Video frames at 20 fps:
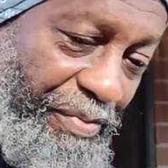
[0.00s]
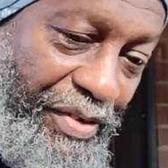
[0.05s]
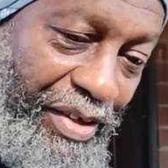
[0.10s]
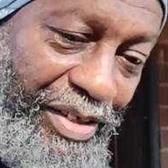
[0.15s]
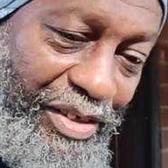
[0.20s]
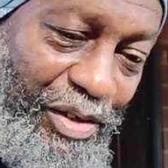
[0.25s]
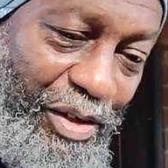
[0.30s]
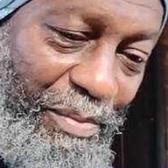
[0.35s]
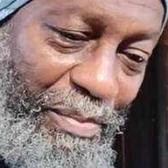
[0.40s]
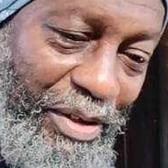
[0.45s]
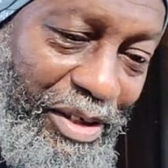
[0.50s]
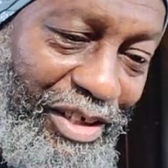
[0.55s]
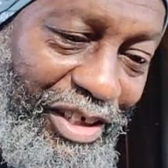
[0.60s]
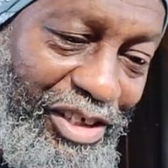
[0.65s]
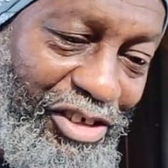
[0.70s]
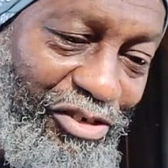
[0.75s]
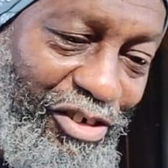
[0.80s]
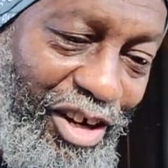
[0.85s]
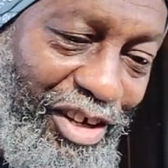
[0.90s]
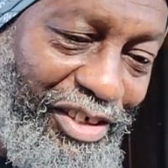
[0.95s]
I talk about
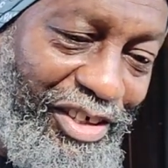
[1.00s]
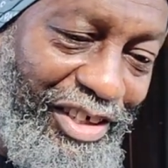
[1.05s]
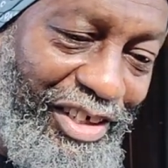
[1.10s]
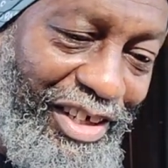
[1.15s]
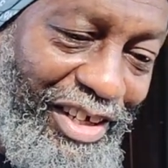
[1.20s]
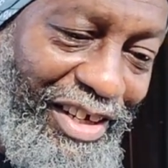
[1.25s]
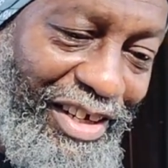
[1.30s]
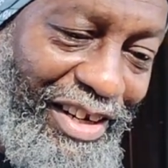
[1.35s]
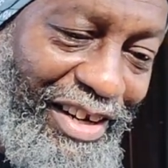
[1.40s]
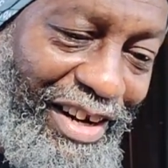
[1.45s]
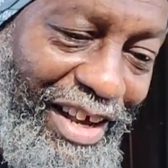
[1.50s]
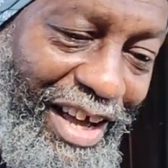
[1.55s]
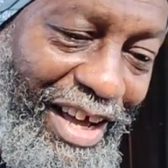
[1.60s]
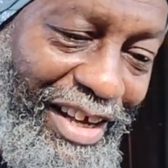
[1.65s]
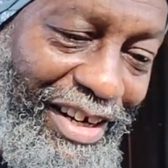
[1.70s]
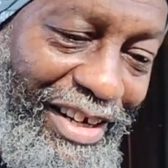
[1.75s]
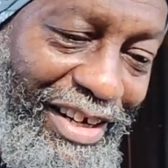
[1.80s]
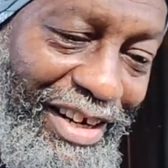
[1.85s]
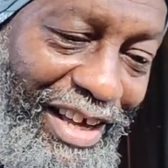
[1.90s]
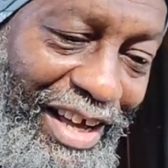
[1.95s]
astrology.
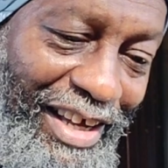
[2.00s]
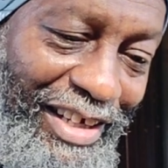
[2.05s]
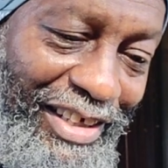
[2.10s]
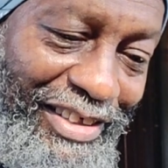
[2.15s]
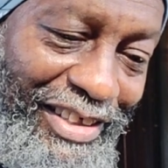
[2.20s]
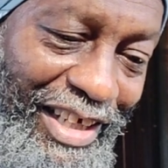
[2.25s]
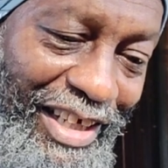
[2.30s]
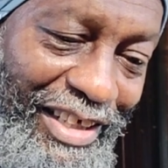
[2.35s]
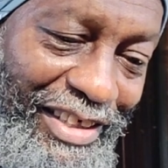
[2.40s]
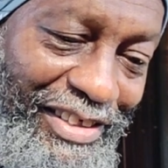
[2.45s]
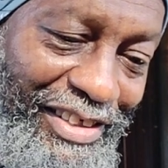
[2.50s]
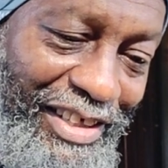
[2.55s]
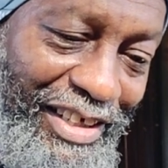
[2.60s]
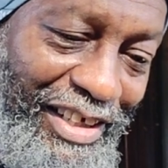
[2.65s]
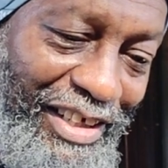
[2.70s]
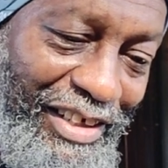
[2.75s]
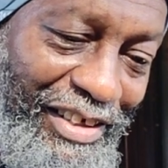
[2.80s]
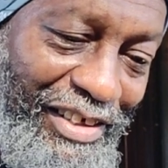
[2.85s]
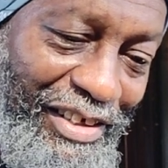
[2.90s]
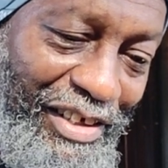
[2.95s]
9 and 9 is
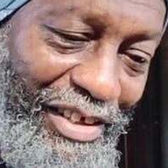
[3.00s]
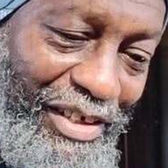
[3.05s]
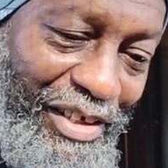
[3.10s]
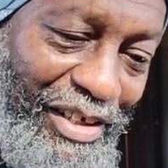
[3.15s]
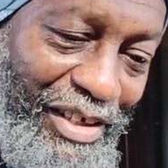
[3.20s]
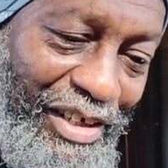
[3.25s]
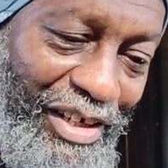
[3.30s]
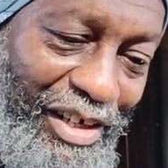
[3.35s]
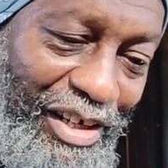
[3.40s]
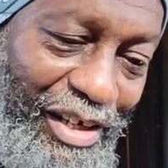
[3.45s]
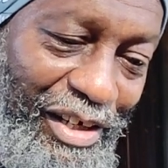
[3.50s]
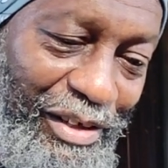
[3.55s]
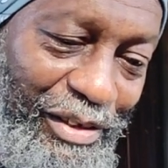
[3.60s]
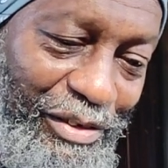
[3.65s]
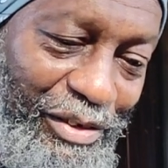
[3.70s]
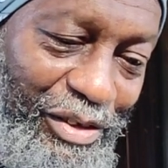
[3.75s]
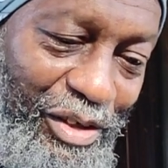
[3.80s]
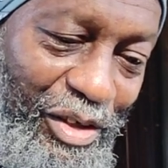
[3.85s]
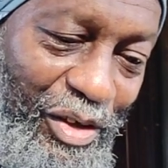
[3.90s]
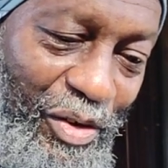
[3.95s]
18. Uh,
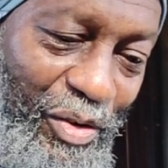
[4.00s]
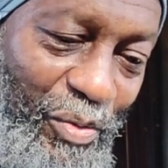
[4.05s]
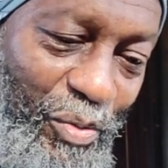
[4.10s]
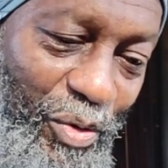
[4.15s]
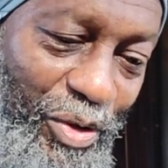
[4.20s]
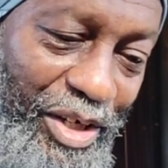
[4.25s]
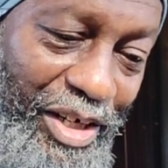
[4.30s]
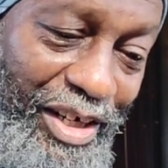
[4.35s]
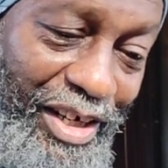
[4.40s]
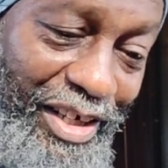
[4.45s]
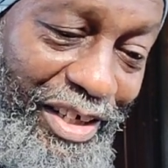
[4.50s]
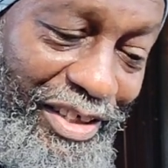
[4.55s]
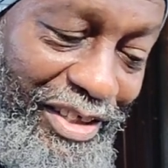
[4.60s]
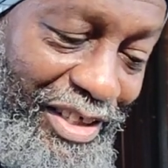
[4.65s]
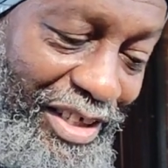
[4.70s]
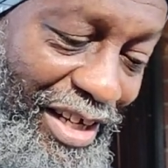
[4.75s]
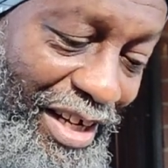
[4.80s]
1 and 8 is